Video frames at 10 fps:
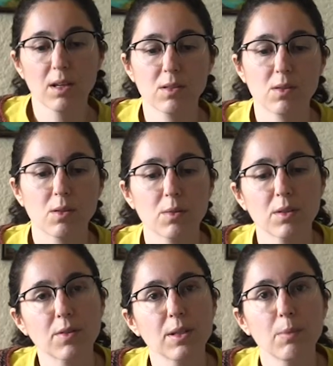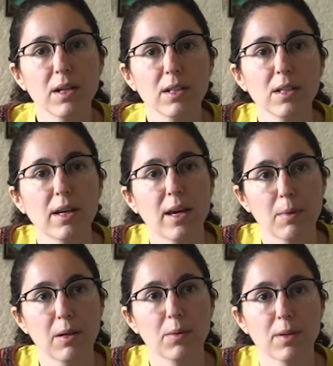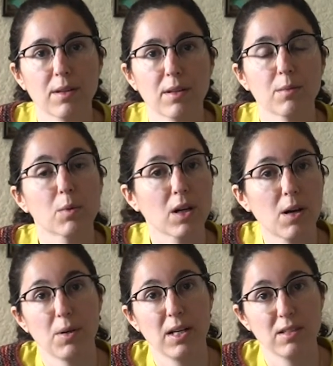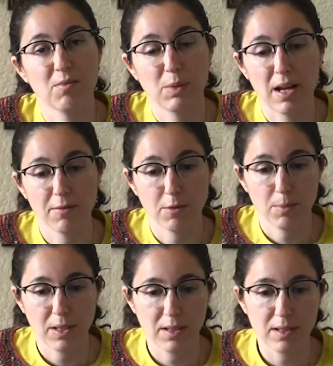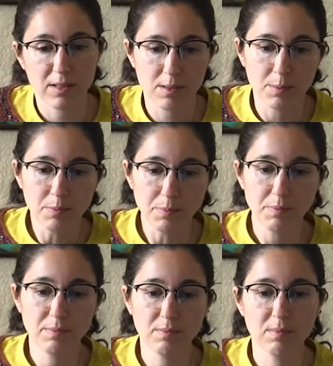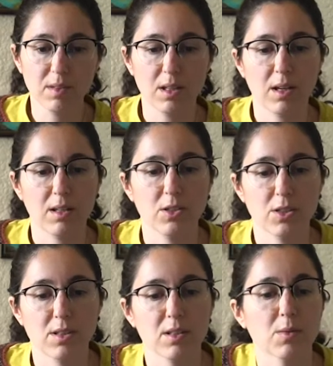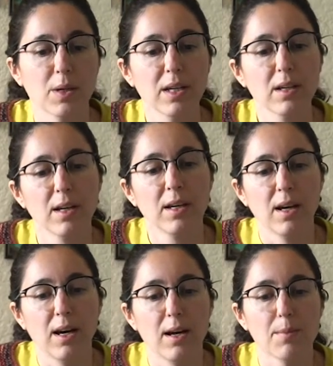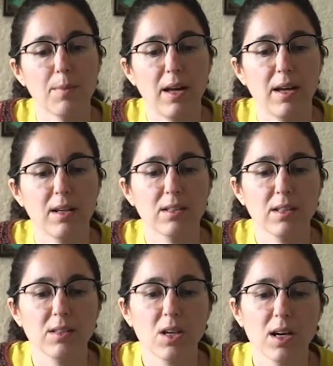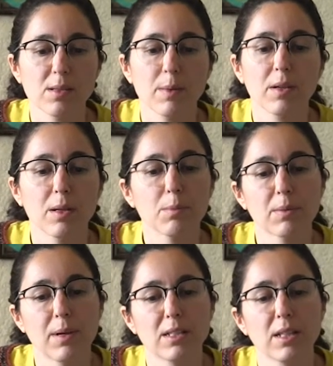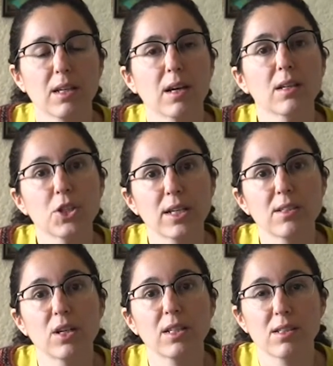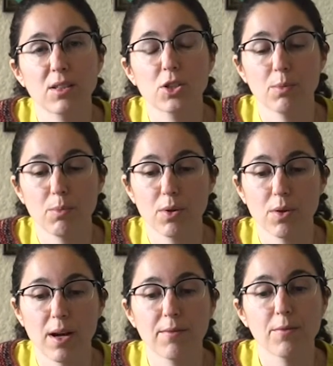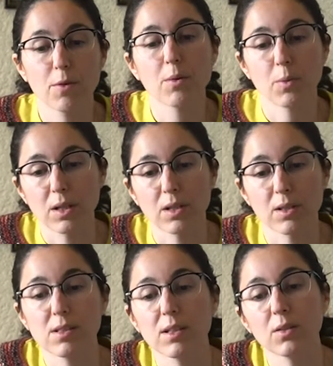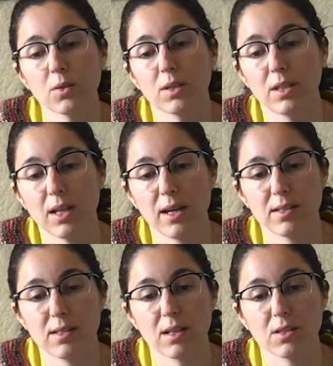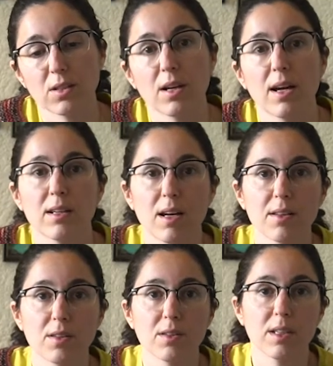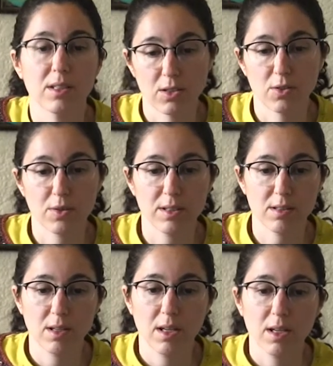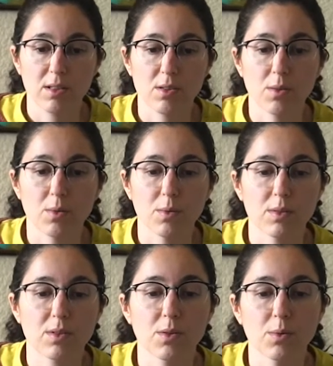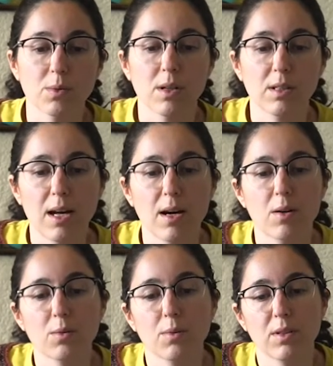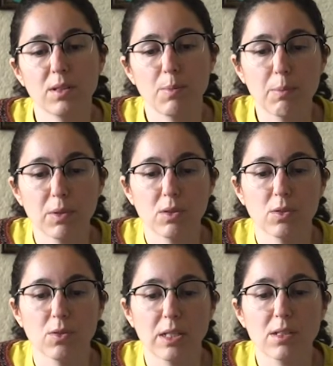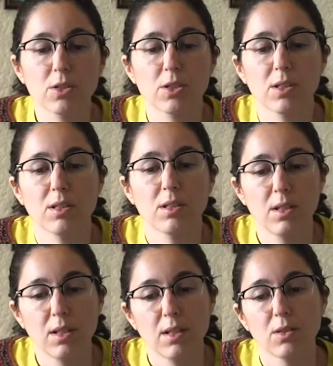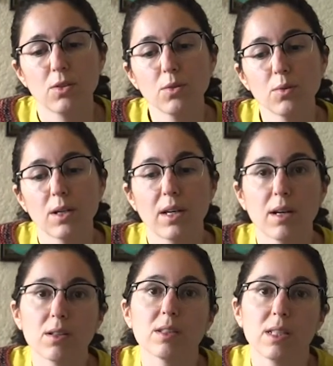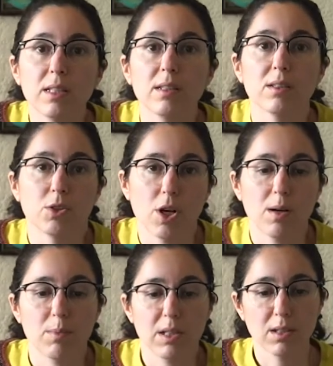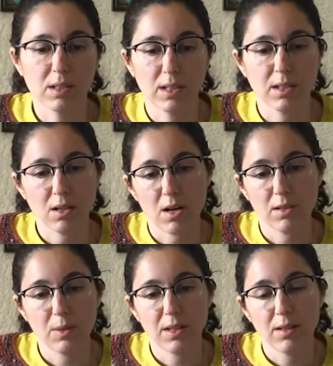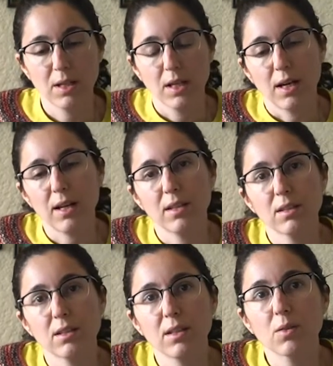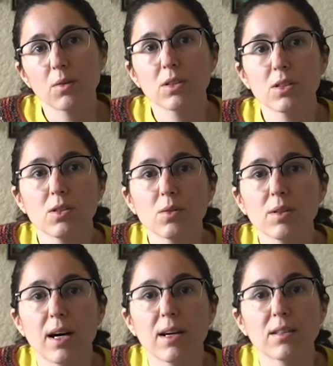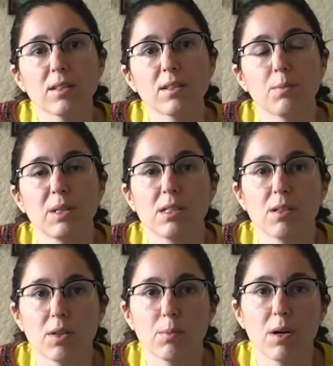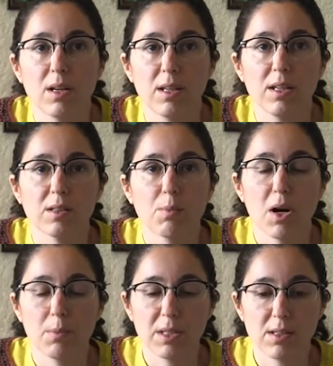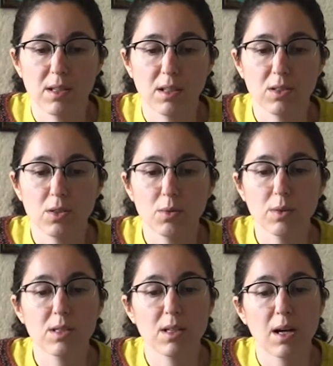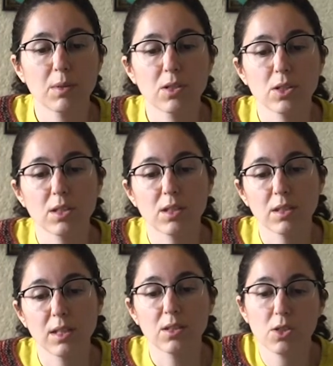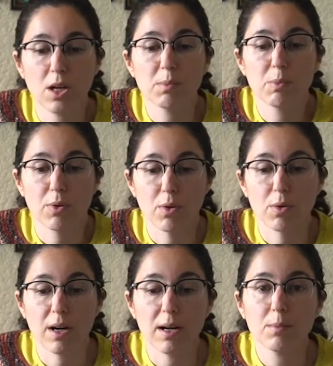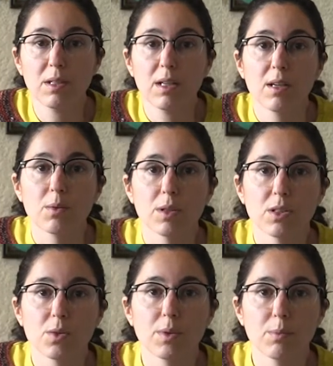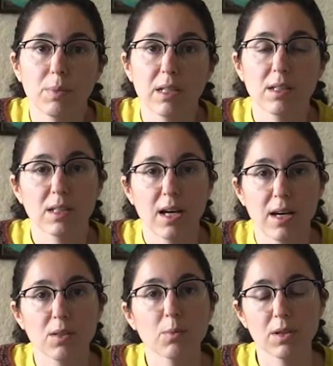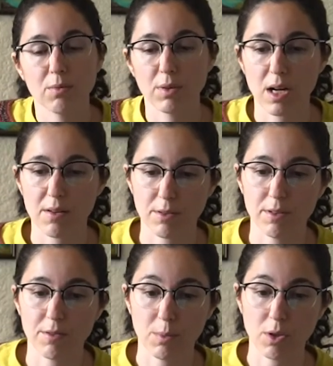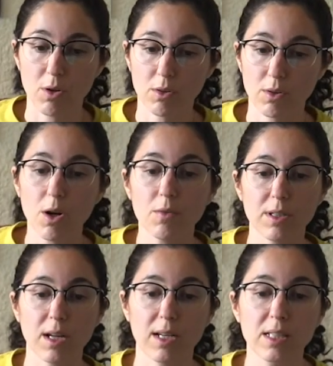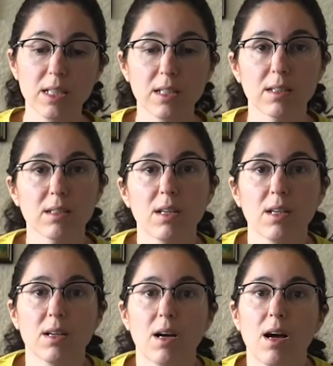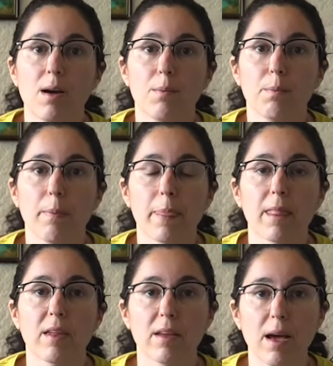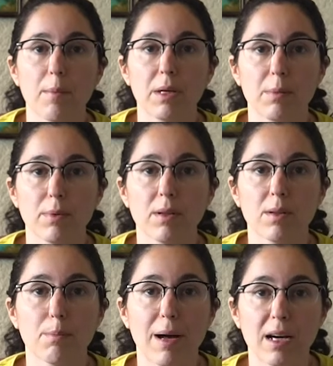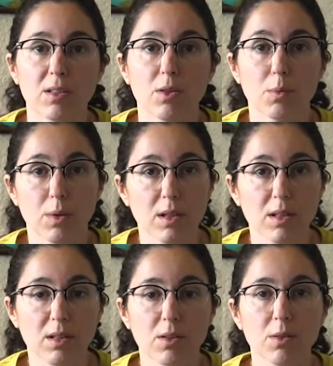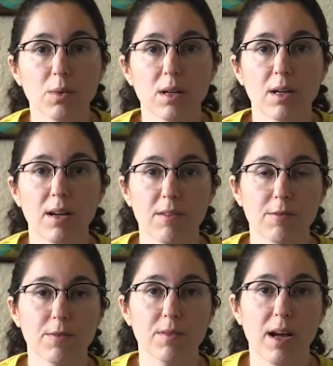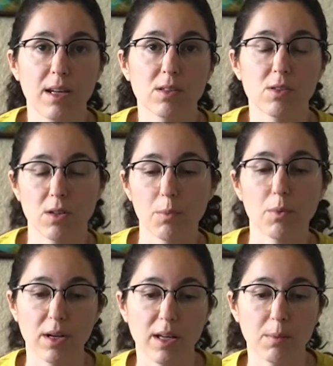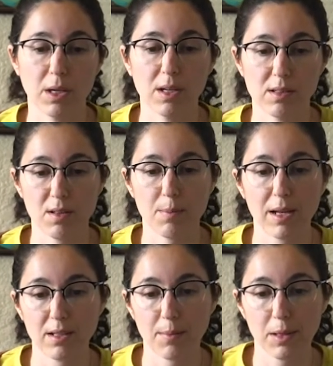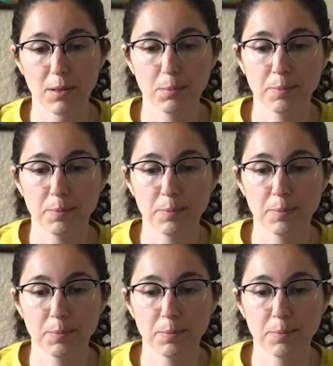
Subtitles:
So the Green Party came out with a more comprehensive platform on this just this week. And it talks about implementing a just transition program for workers in the oil and gas sector and other industries. So to allow these people to transition to a guaranteed job in a clean economy. And in order to do that, the BC Green Party is promising to establish a clean jobs program, which will be aligned with recovery from COVID-19, to get people back to work who have had to stop working because of the pandemic.